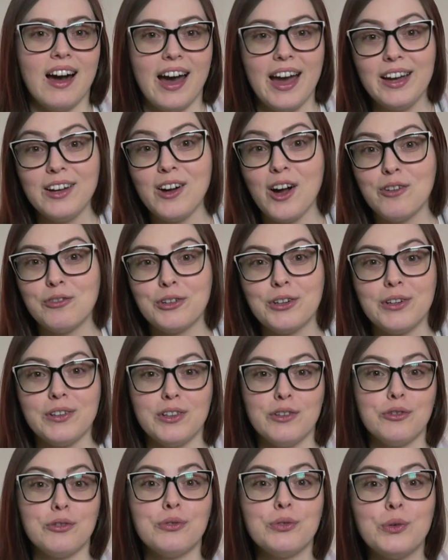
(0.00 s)
I cover
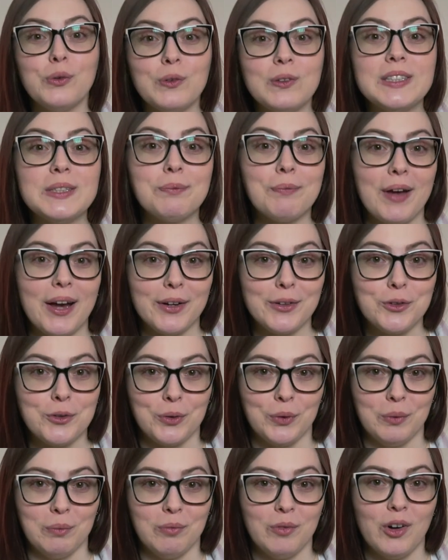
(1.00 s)
the full
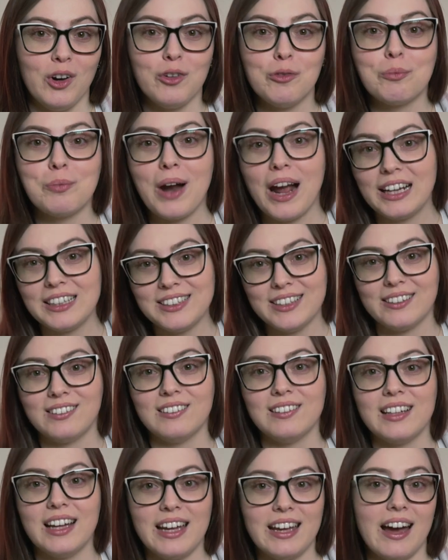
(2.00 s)
spectrum of
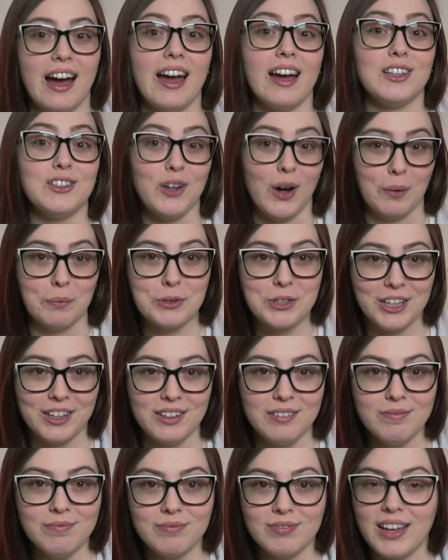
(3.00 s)
practical AI
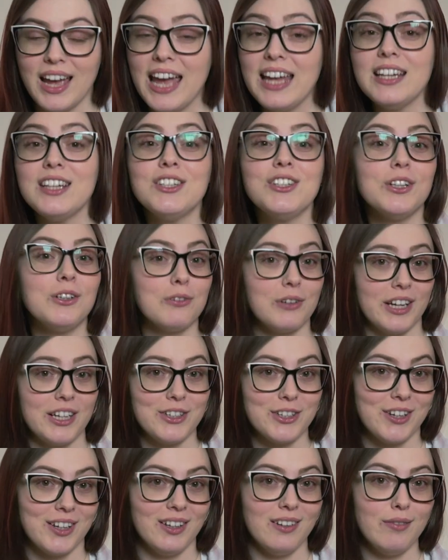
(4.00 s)
adoption and
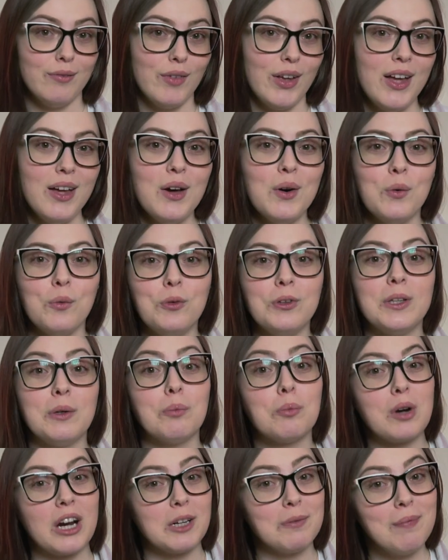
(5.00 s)
integration with
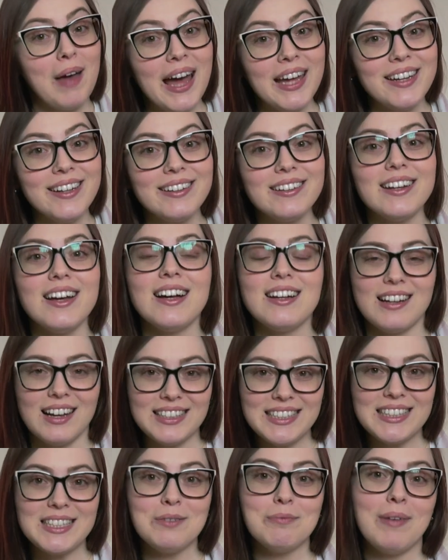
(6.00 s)
a pragmatic,
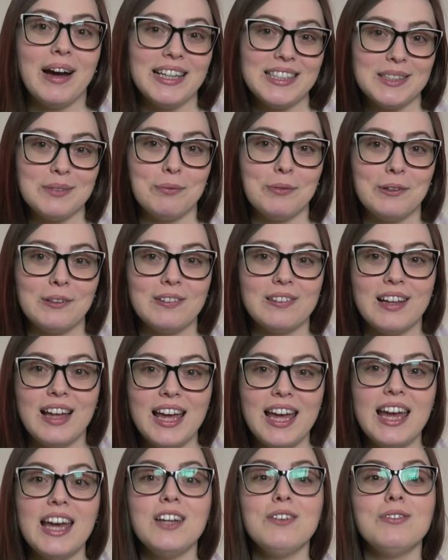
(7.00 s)
customizable,
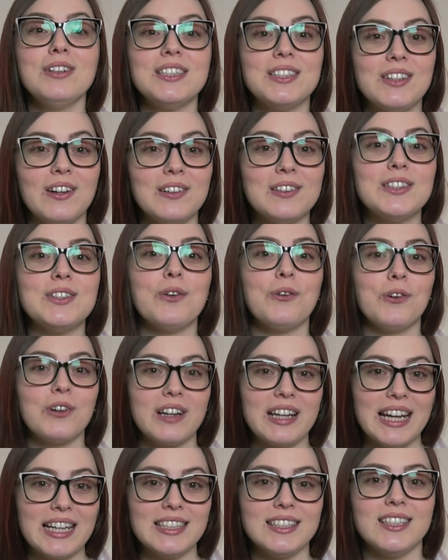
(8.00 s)
and results
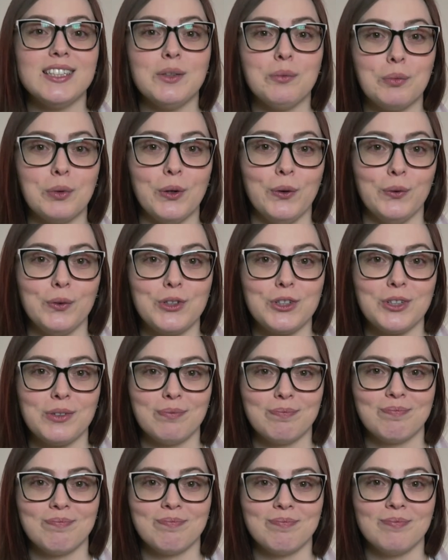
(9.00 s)
oriented approach.